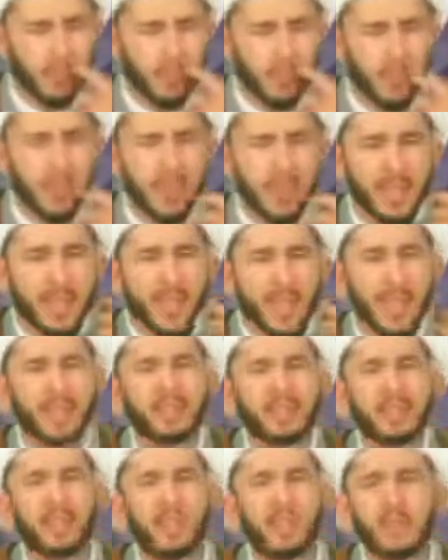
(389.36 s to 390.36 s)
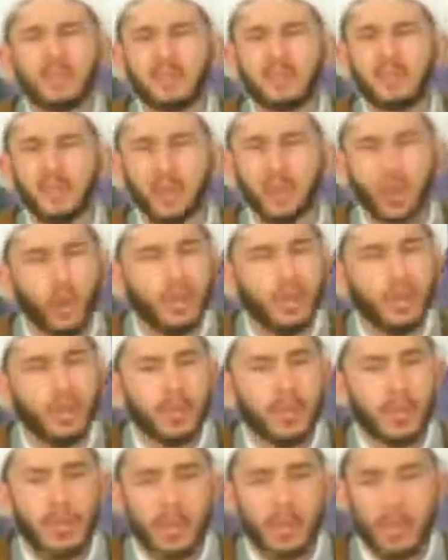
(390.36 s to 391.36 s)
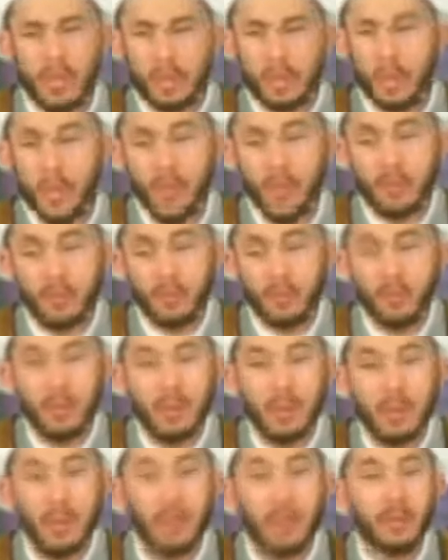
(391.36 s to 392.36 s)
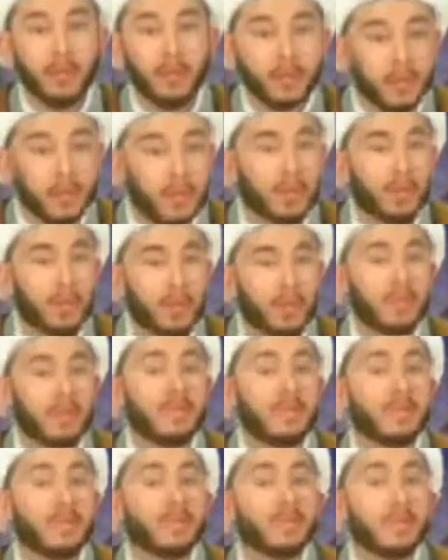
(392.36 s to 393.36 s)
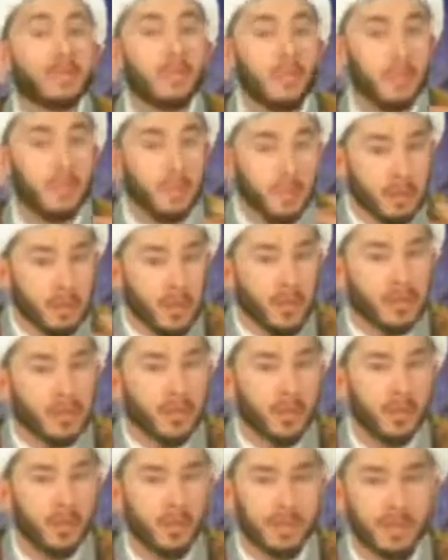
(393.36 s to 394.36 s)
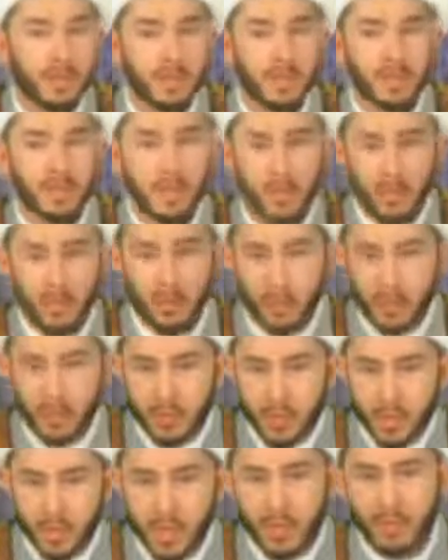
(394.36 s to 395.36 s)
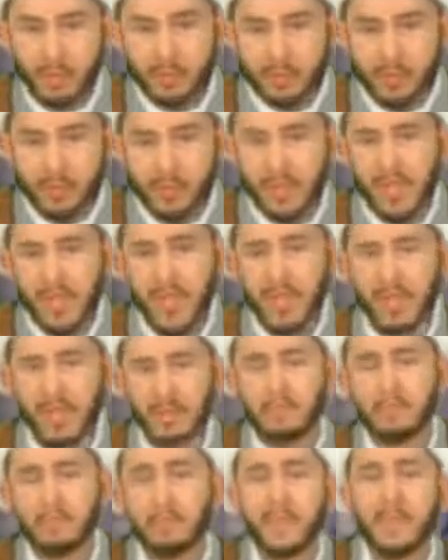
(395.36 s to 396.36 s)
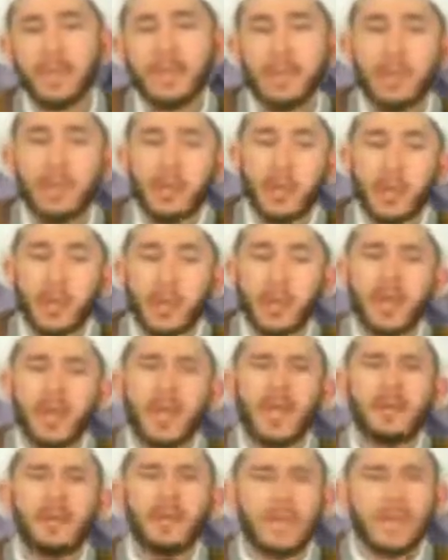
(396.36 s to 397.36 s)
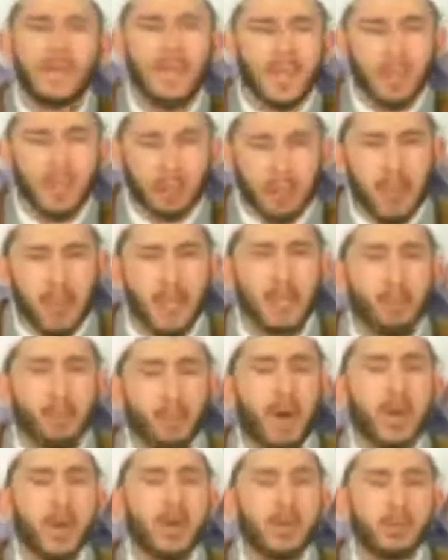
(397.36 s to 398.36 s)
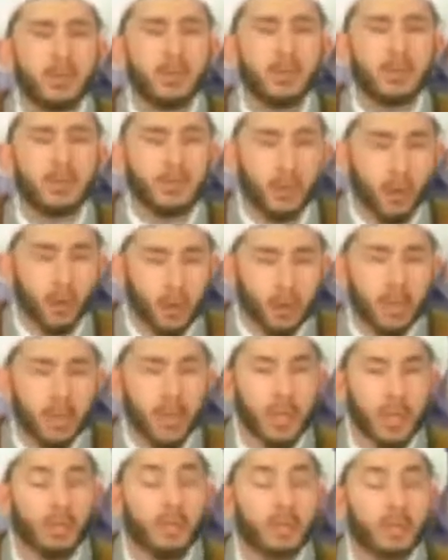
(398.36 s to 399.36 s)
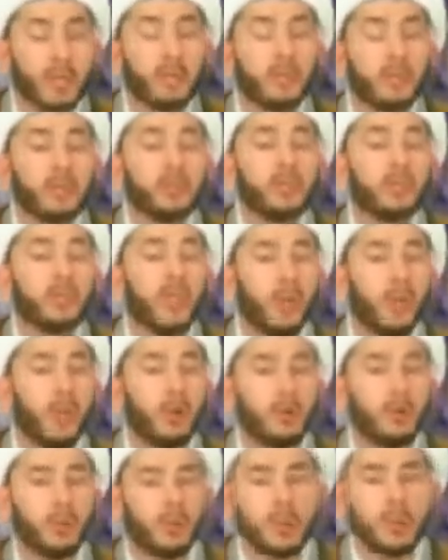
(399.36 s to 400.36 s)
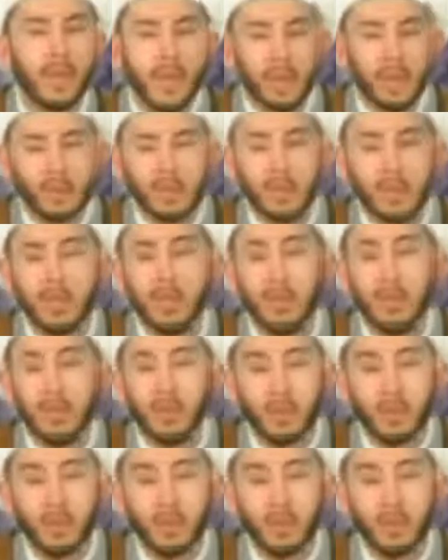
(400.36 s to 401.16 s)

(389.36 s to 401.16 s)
an act of hurry, an act that we did not think of its consequences, and it was an act of mistake. And then he explains why it was of a hurry and there was no counseling and